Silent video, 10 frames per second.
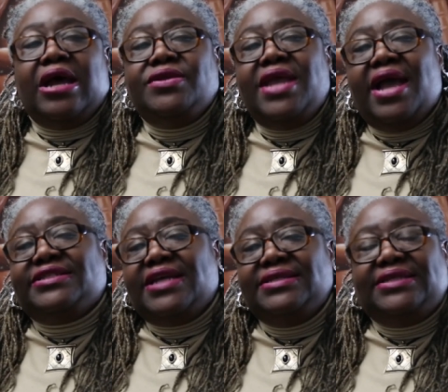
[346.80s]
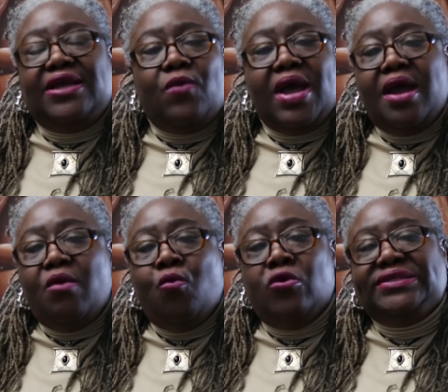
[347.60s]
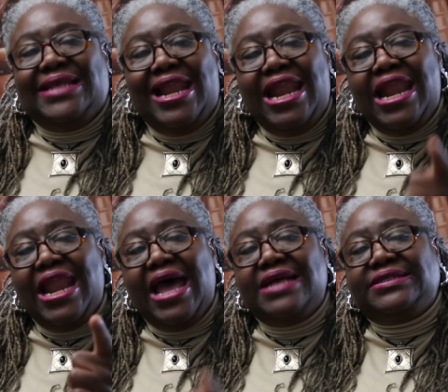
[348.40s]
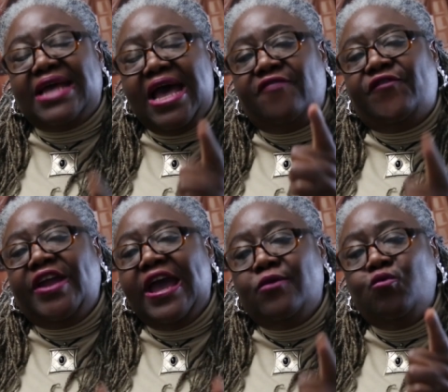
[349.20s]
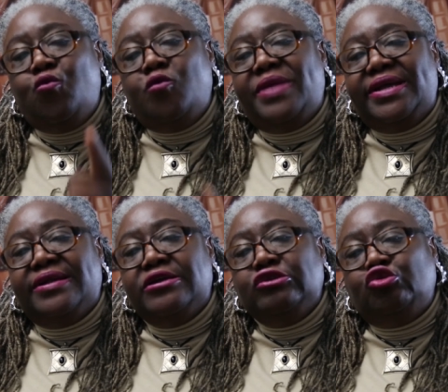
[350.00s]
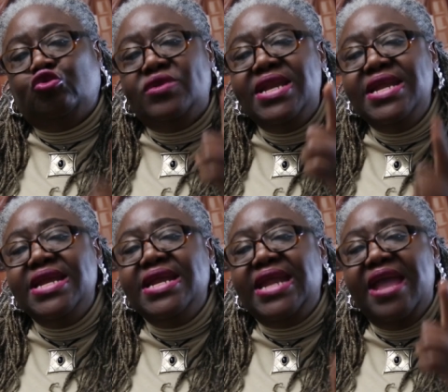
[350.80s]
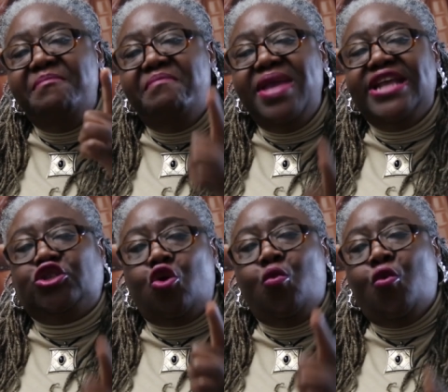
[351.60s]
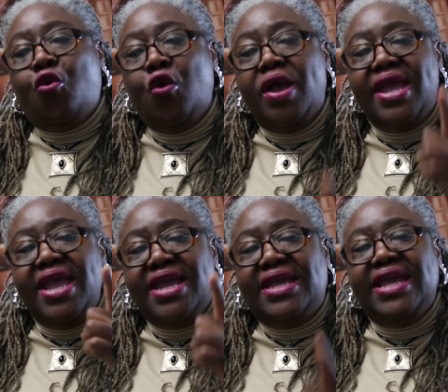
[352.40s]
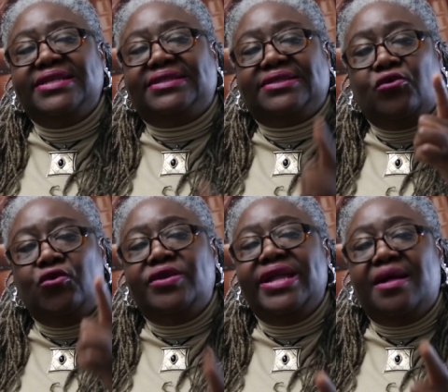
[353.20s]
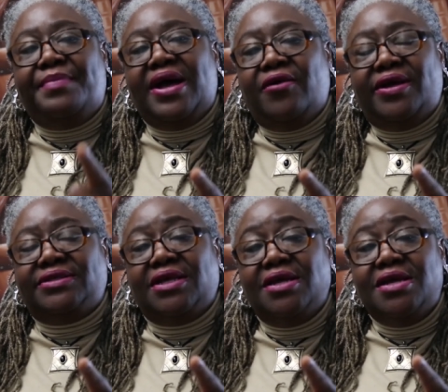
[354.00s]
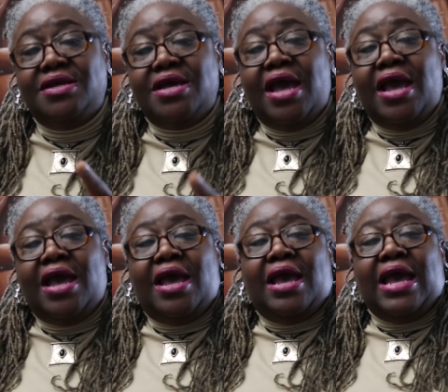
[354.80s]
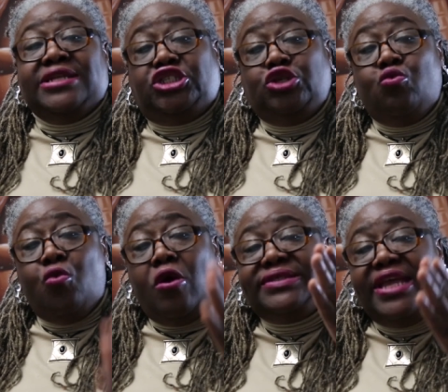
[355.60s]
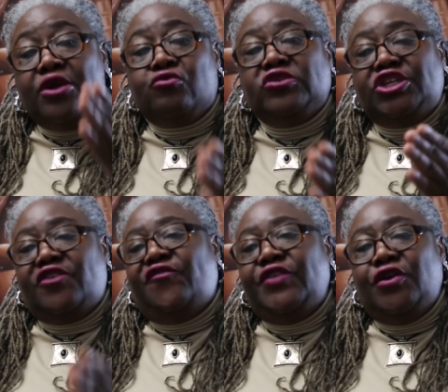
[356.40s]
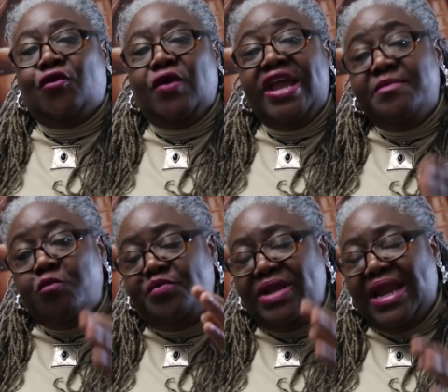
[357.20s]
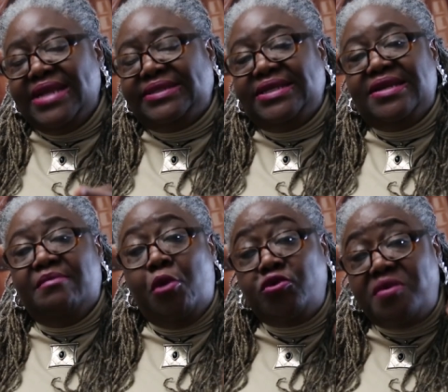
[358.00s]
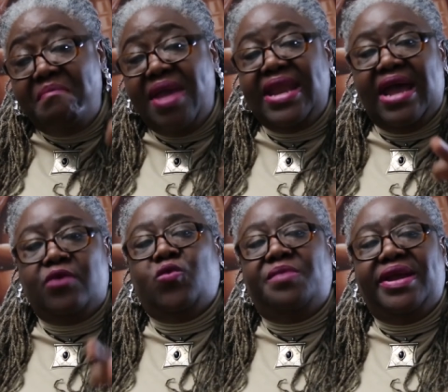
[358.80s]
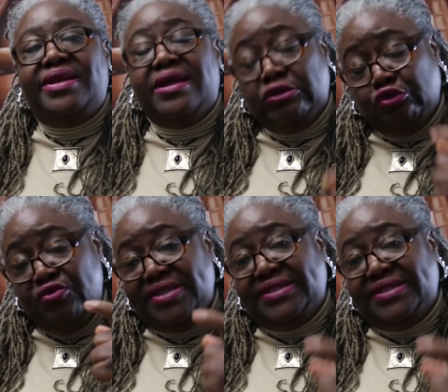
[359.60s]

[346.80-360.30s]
Now, Yashantewa Shantewa was the last African woman to lead a major war against colonial powers. And she was a crucial figure in mobilizing both men and women to